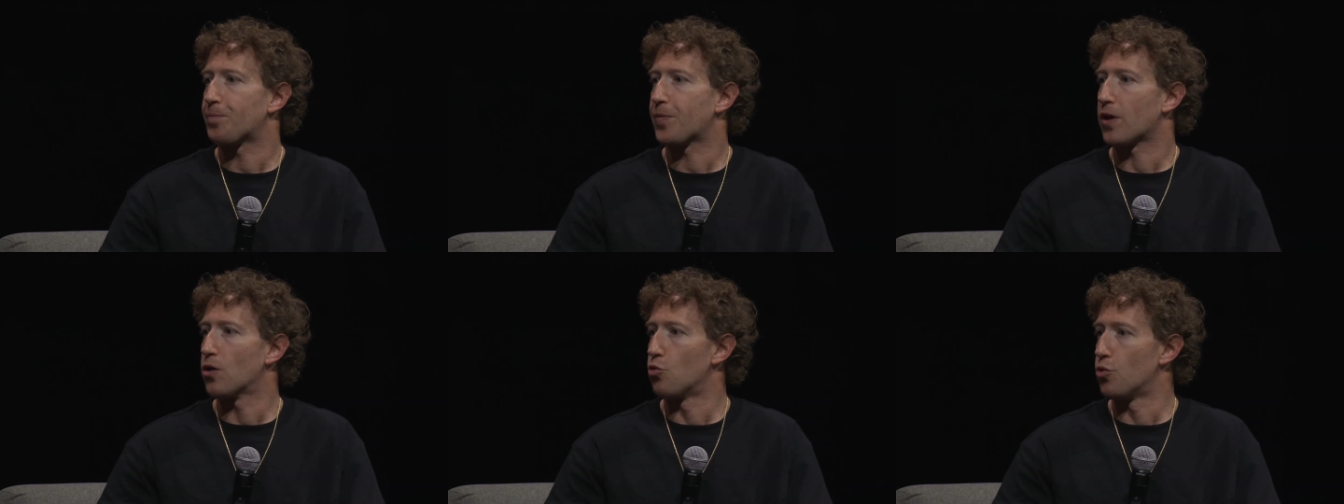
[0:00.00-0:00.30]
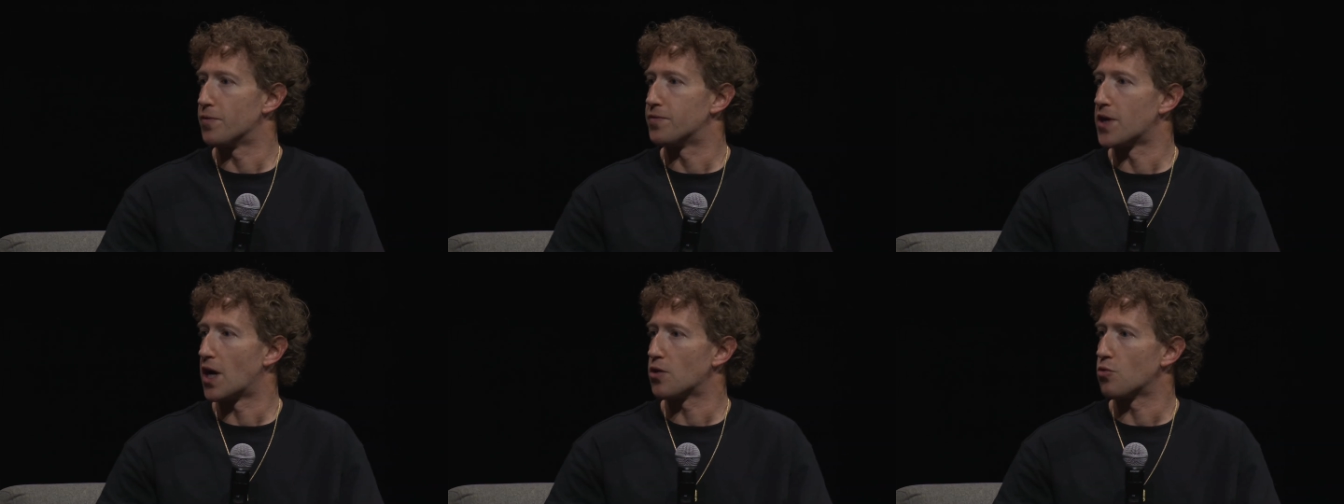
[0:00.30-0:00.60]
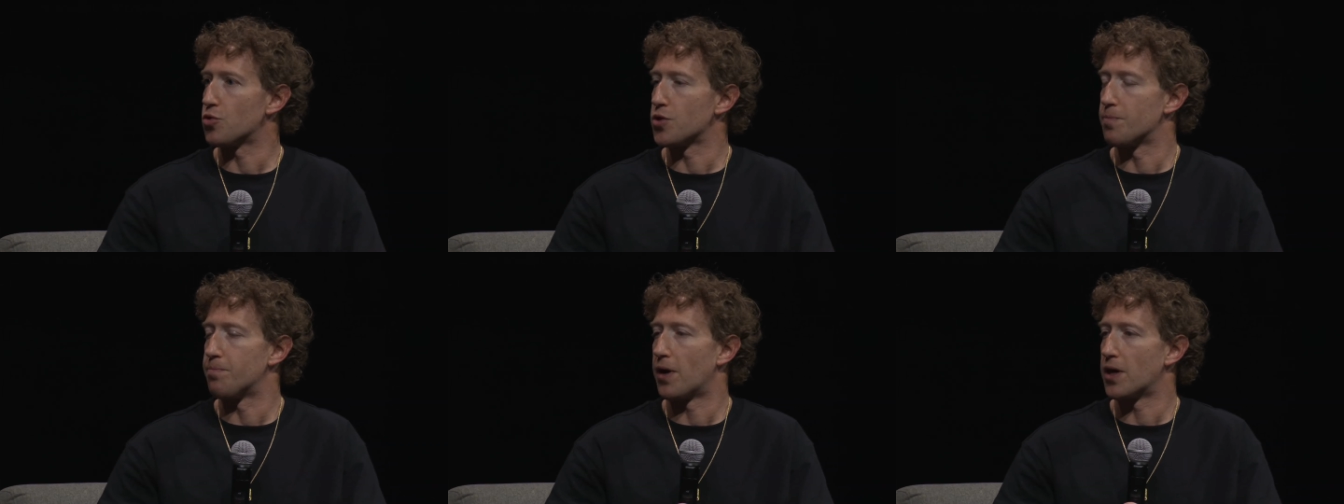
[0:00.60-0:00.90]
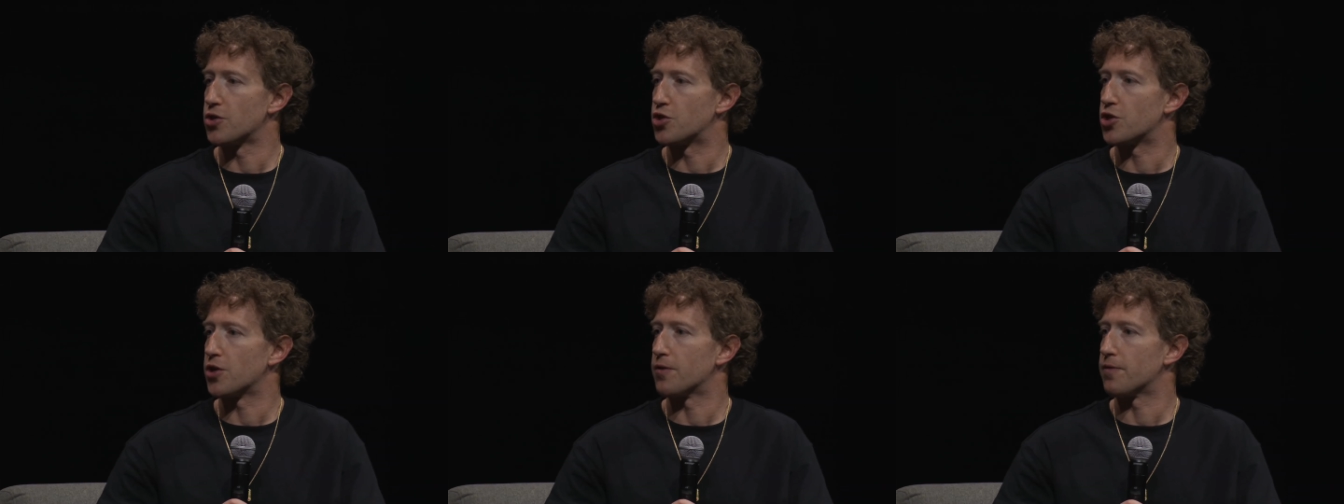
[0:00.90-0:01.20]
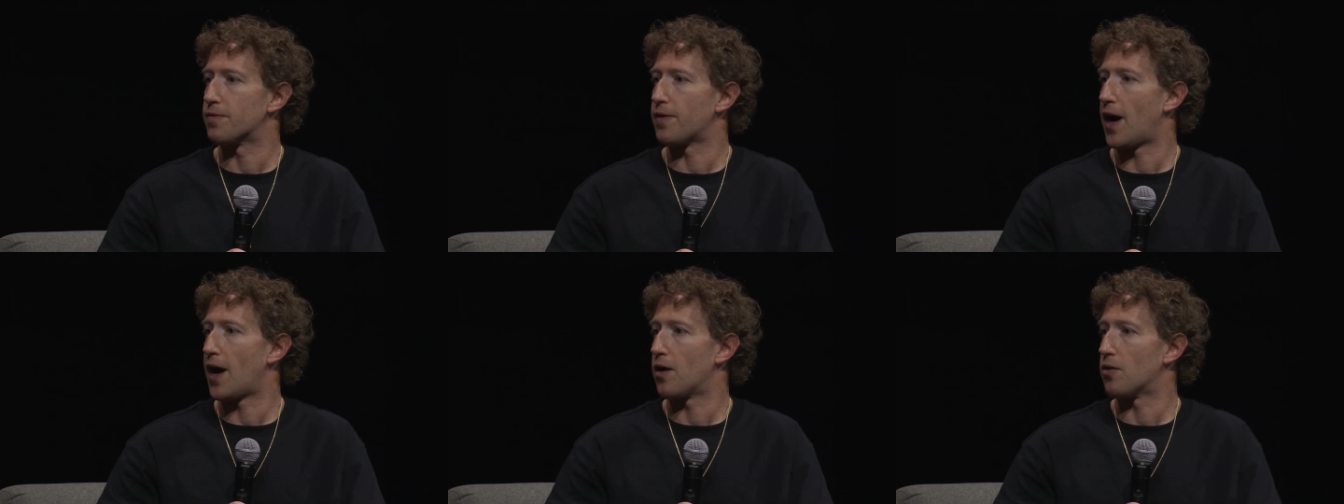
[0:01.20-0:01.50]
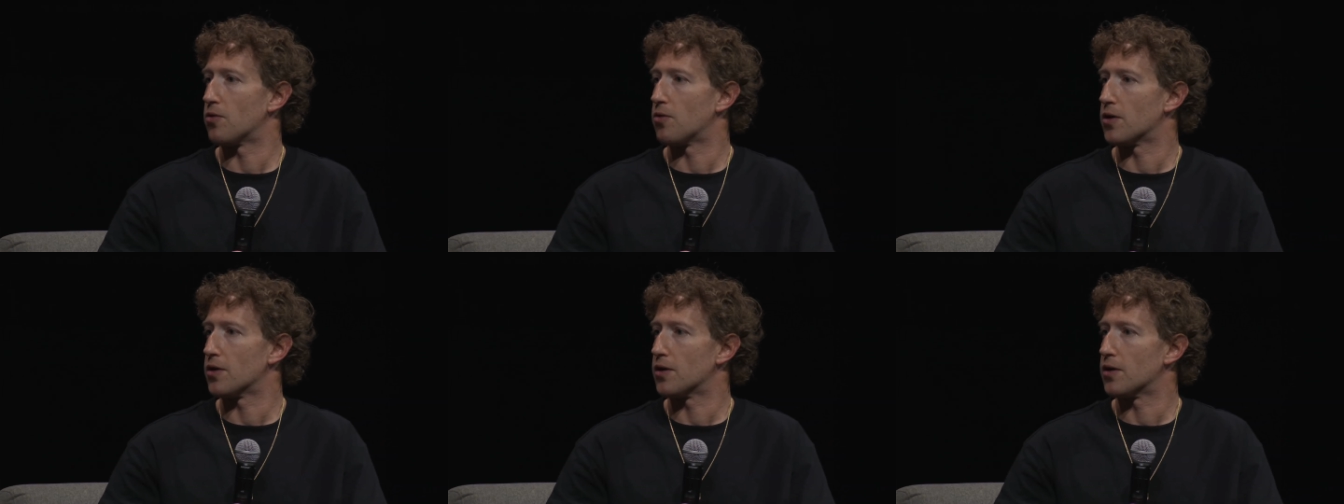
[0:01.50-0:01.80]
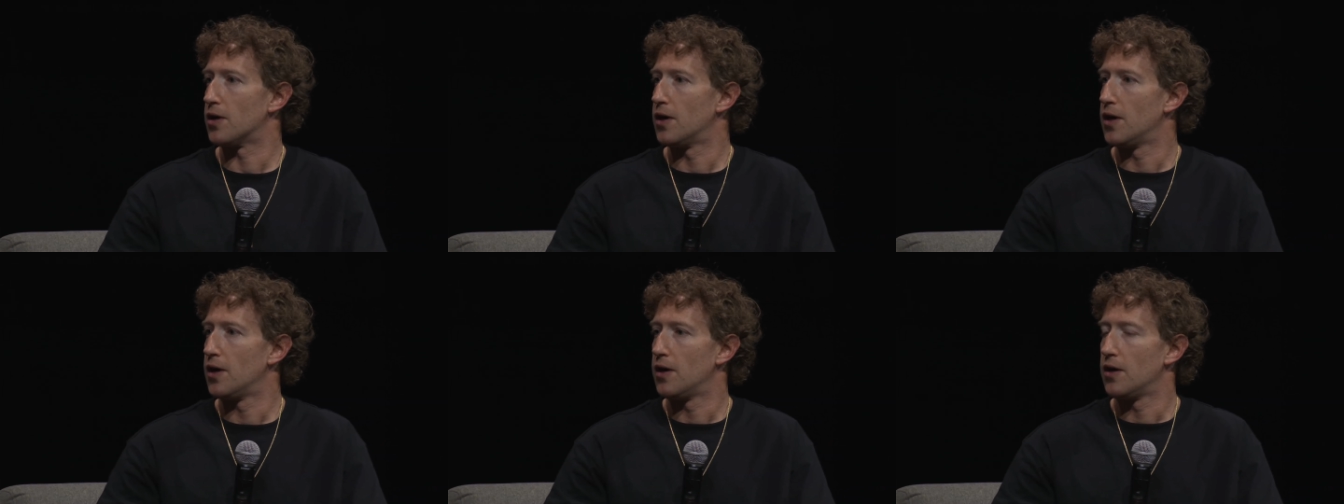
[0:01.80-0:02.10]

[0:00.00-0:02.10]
You know, we've done it with a bunch of our